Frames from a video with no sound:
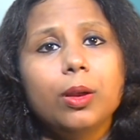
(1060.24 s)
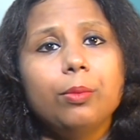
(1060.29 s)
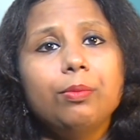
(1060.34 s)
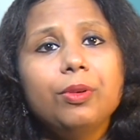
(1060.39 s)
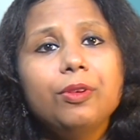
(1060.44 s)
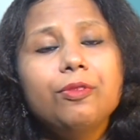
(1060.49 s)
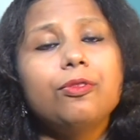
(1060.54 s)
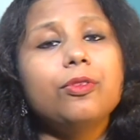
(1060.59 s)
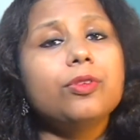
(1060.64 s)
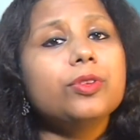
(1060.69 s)

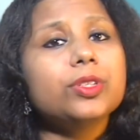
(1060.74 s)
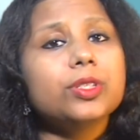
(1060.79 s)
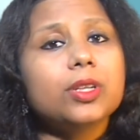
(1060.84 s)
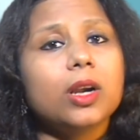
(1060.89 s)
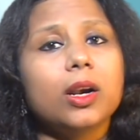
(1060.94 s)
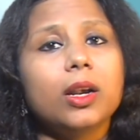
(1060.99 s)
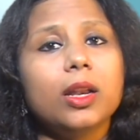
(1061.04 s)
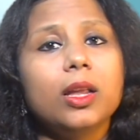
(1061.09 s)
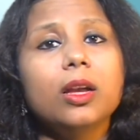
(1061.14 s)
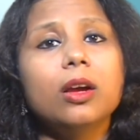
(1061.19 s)
before
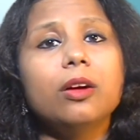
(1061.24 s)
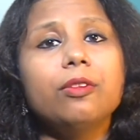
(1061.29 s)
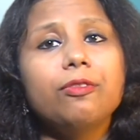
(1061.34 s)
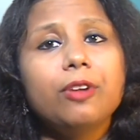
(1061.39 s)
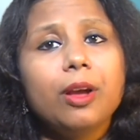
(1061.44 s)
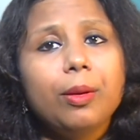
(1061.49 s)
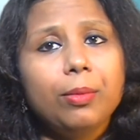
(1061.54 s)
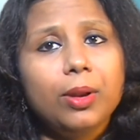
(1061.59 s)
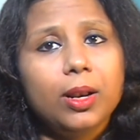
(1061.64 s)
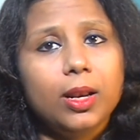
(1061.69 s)
starting a
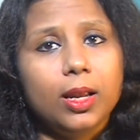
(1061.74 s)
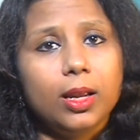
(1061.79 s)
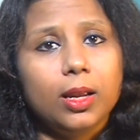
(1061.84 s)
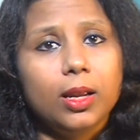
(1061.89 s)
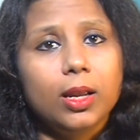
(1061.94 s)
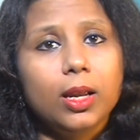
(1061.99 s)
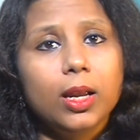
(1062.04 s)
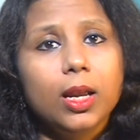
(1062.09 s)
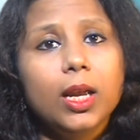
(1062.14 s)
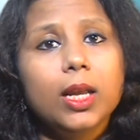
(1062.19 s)
family.
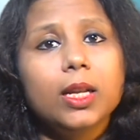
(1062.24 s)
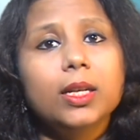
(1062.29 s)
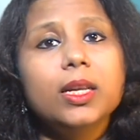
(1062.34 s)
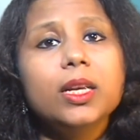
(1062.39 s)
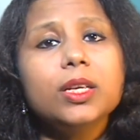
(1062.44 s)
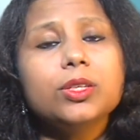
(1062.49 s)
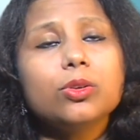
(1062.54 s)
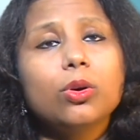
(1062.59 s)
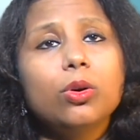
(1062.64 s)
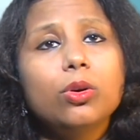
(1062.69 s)

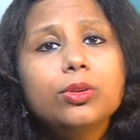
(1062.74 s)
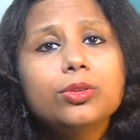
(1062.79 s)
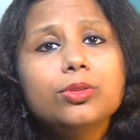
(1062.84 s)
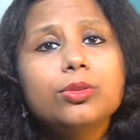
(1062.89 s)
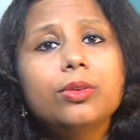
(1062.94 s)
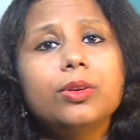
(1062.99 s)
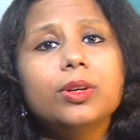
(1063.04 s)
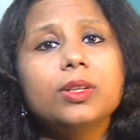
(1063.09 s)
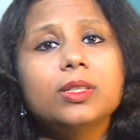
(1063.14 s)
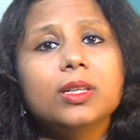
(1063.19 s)
This also
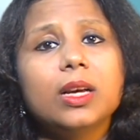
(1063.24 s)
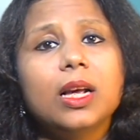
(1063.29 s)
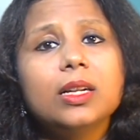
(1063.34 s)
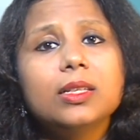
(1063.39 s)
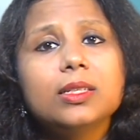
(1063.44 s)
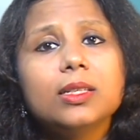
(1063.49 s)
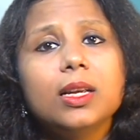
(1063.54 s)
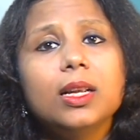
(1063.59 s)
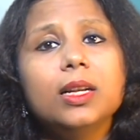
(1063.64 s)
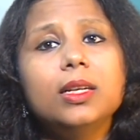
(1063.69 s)

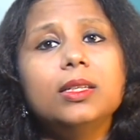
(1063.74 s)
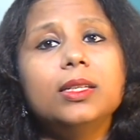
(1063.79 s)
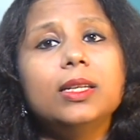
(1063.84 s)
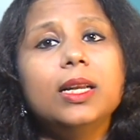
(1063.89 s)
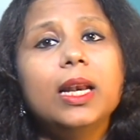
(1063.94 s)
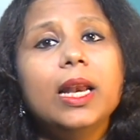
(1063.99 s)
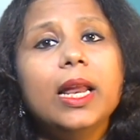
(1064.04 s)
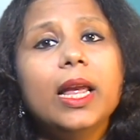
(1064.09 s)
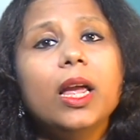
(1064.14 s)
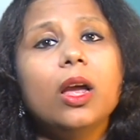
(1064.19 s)
results in
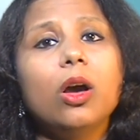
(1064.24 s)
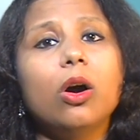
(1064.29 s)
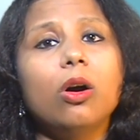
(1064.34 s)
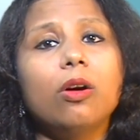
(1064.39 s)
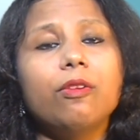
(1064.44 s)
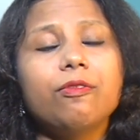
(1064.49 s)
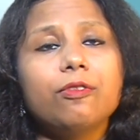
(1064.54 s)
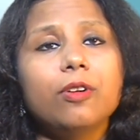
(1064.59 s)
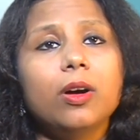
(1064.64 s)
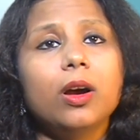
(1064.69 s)
delay
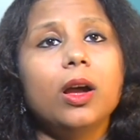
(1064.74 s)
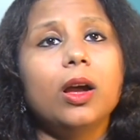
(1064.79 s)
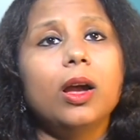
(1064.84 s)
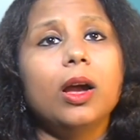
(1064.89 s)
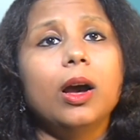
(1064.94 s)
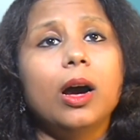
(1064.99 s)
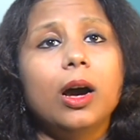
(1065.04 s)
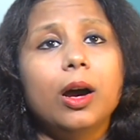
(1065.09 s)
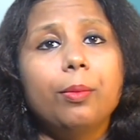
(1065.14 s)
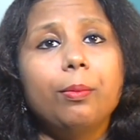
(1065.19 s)
of
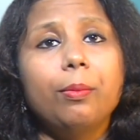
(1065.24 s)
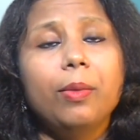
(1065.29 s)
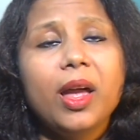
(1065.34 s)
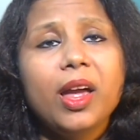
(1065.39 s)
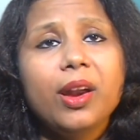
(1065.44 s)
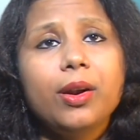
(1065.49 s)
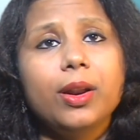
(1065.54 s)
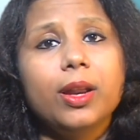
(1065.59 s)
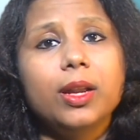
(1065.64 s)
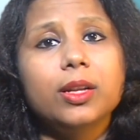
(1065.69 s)
her
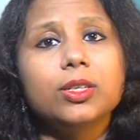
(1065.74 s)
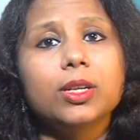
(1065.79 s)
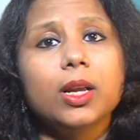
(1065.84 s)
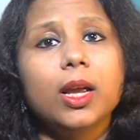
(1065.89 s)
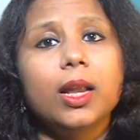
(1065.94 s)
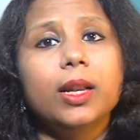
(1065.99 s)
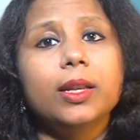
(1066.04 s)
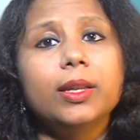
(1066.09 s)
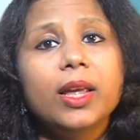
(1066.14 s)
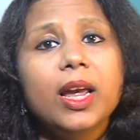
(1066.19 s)
marriage,
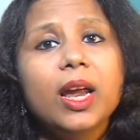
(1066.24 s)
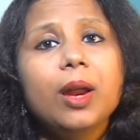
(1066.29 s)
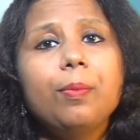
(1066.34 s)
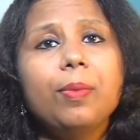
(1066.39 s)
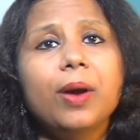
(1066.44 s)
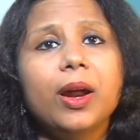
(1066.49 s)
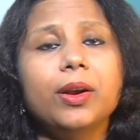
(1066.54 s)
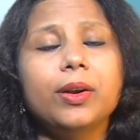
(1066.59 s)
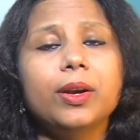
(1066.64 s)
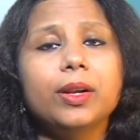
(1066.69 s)

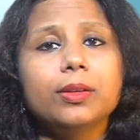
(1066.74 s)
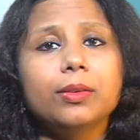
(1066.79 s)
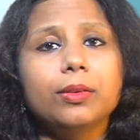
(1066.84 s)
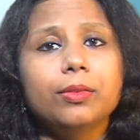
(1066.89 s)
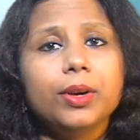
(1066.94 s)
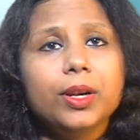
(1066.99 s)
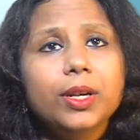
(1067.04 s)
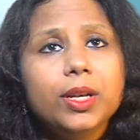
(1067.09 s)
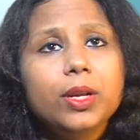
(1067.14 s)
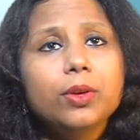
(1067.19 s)
thereby
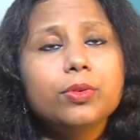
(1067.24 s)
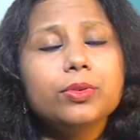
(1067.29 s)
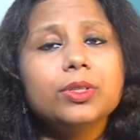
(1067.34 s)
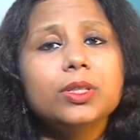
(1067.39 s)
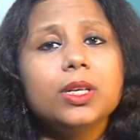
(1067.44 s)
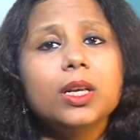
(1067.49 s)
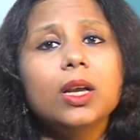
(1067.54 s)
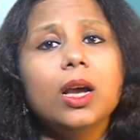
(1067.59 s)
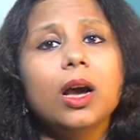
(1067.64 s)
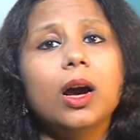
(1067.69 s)

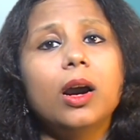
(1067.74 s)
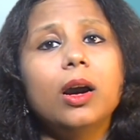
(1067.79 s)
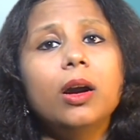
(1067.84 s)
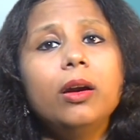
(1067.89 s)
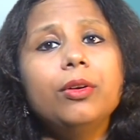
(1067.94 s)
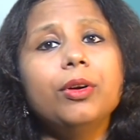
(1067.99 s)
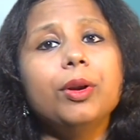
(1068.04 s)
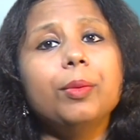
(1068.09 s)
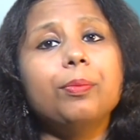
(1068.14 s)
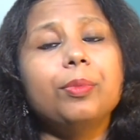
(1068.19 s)
reducing
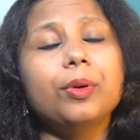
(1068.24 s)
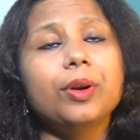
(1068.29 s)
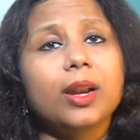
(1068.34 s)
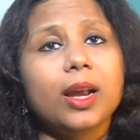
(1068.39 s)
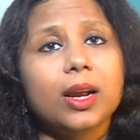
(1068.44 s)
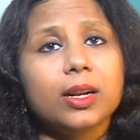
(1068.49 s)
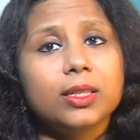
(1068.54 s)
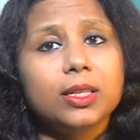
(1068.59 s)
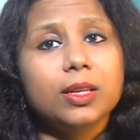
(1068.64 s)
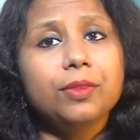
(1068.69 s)
her
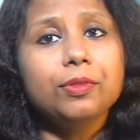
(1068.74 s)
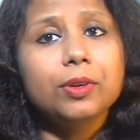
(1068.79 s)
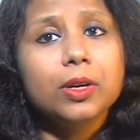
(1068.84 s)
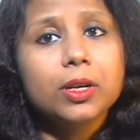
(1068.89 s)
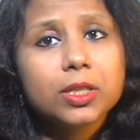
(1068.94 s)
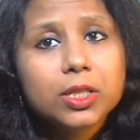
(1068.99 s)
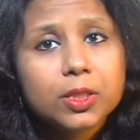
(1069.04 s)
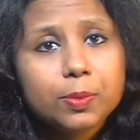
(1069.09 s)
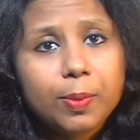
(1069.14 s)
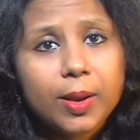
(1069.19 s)
reproductive
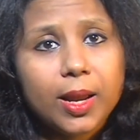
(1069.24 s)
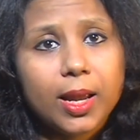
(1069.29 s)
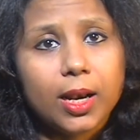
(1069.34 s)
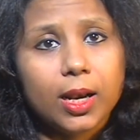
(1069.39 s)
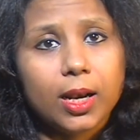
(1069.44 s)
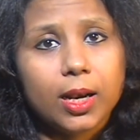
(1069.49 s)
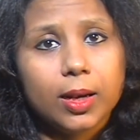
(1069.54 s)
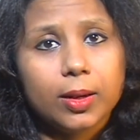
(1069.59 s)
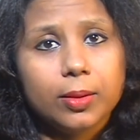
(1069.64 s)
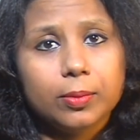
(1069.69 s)

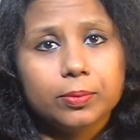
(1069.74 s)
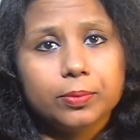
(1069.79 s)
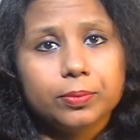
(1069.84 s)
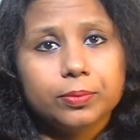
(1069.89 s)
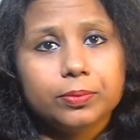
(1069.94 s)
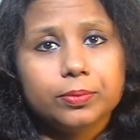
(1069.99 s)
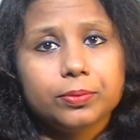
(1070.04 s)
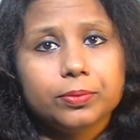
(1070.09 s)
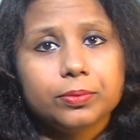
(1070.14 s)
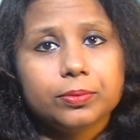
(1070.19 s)
span.
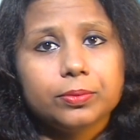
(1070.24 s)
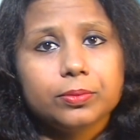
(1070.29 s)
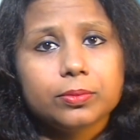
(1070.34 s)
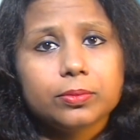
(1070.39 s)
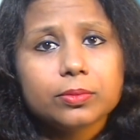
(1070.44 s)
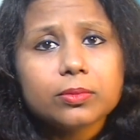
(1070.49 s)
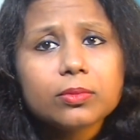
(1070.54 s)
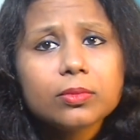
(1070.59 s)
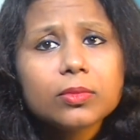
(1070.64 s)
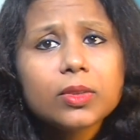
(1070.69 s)

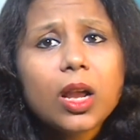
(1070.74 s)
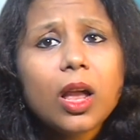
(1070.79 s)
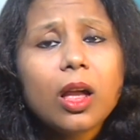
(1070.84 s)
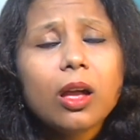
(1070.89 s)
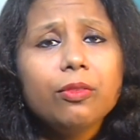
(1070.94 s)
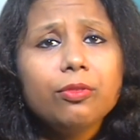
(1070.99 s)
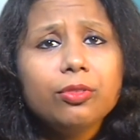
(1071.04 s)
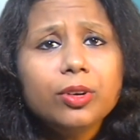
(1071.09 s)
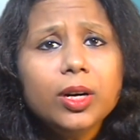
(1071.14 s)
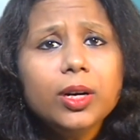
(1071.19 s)

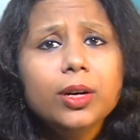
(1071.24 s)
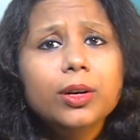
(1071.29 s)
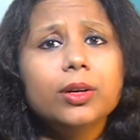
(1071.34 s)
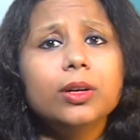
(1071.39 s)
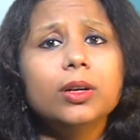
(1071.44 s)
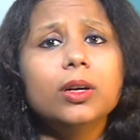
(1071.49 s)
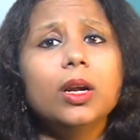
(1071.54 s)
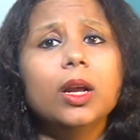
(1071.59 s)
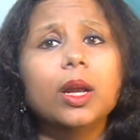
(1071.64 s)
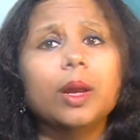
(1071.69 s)

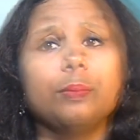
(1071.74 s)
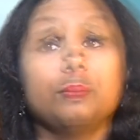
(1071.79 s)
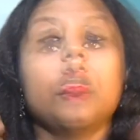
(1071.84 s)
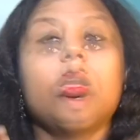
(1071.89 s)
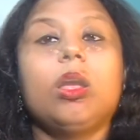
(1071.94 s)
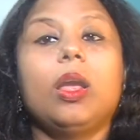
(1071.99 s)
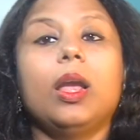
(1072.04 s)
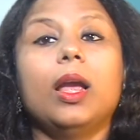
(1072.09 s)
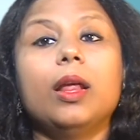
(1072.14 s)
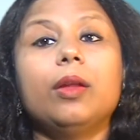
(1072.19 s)
Further,
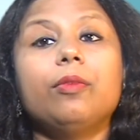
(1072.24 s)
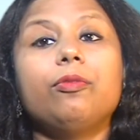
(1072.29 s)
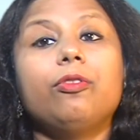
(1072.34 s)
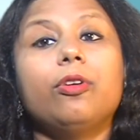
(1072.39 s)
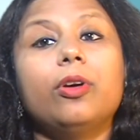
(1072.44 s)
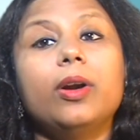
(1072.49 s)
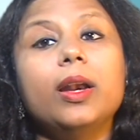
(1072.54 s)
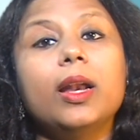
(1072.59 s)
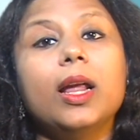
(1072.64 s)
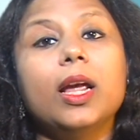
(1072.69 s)

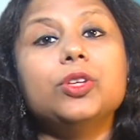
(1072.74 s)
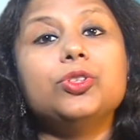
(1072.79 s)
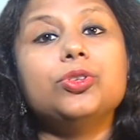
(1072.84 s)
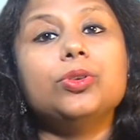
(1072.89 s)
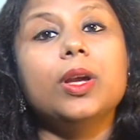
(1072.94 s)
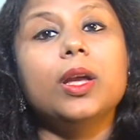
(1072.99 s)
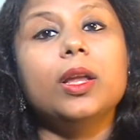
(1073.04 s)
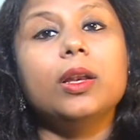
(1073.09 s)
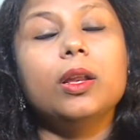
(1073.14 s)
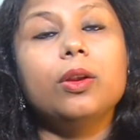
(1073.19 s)
for an
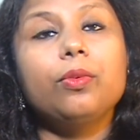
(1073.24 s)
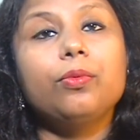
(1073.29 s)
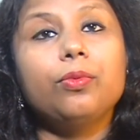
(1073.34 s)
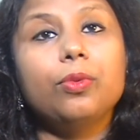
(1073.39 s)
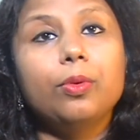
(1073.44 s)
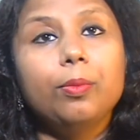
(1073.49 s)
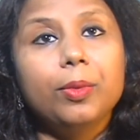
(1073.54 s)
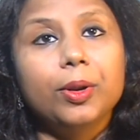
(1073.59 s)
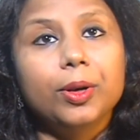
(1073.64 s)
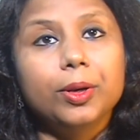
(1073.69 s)
educated
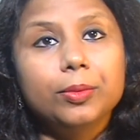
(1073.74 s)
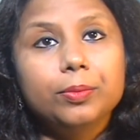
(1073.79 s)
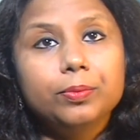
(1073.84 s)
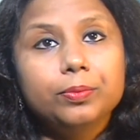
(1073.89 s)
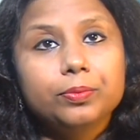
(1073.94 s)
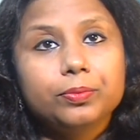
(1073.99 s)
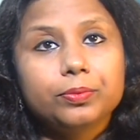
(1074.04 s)
woman